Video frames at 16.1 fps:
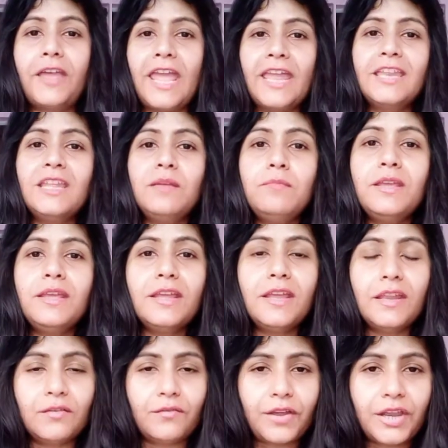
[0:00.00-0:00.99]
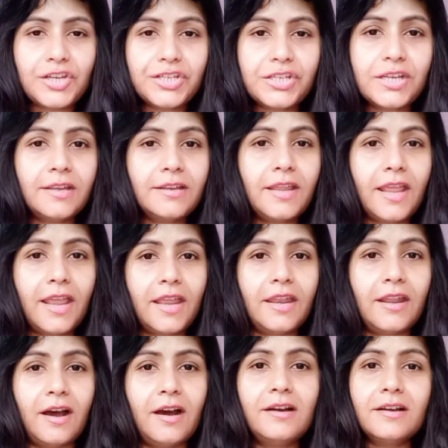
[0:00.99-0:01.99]
enemy invasion in
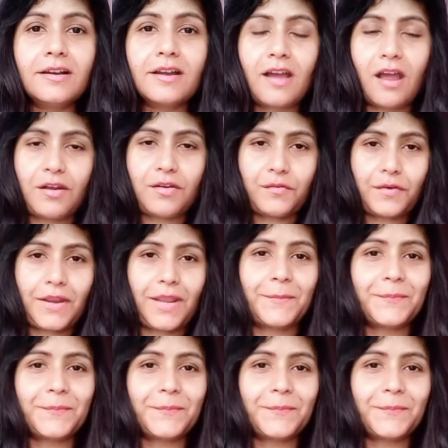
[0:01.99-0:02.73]
our country.